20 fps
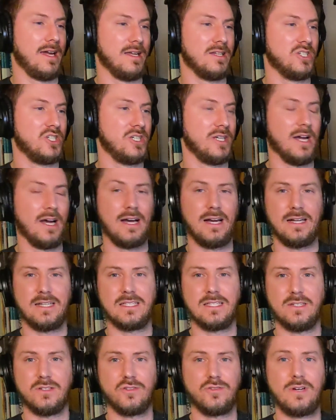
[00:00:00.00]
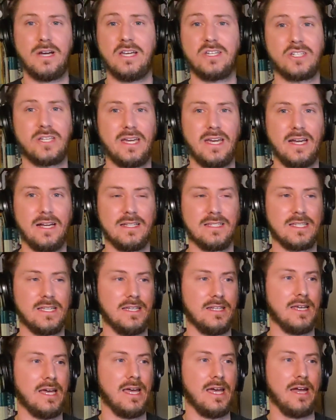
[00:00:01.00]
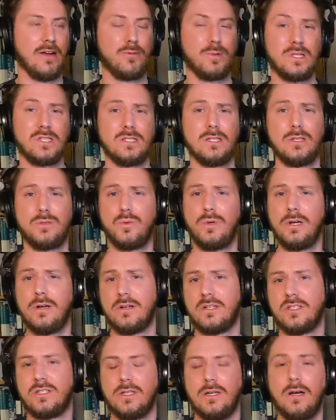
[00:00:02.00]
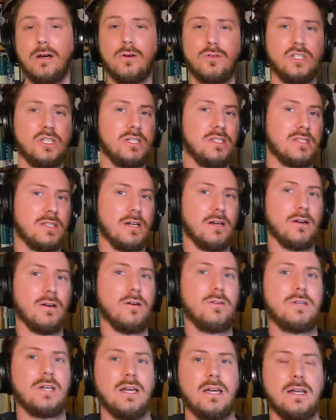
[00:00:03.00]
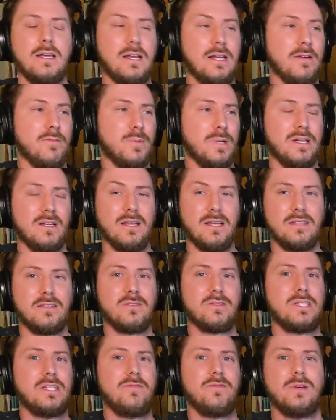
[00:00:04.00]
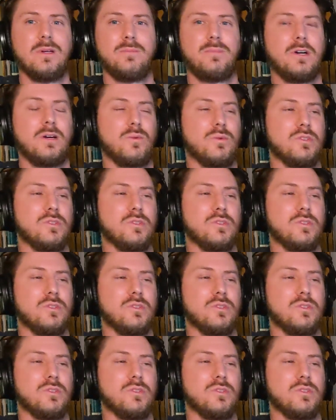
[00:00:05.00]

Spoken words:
And she hides in trash cans. And everybody says, where is she? Oh, she's there. Okay. And everybody, like, there's even a